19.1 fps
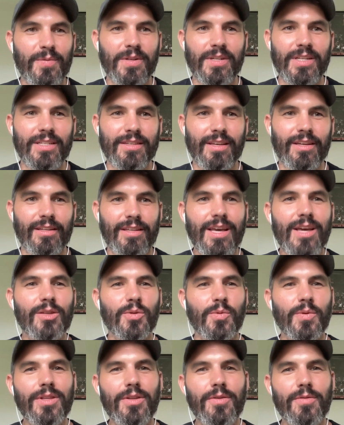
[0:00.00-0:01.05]
He's like, yeah,
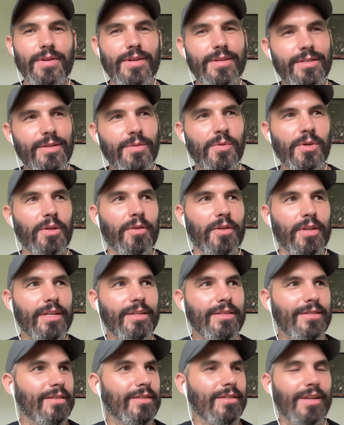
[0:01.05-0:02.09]
so we could do this and we could do
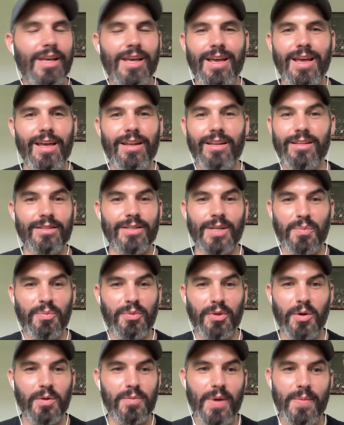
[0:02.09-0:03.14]
this, and he's like
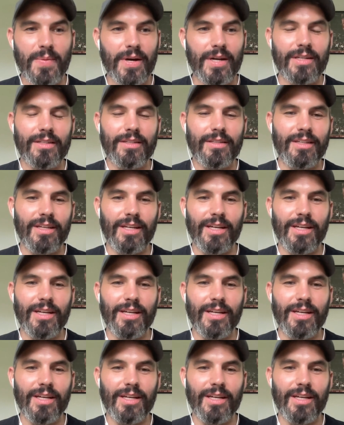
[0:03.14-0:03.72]
blowing my mind.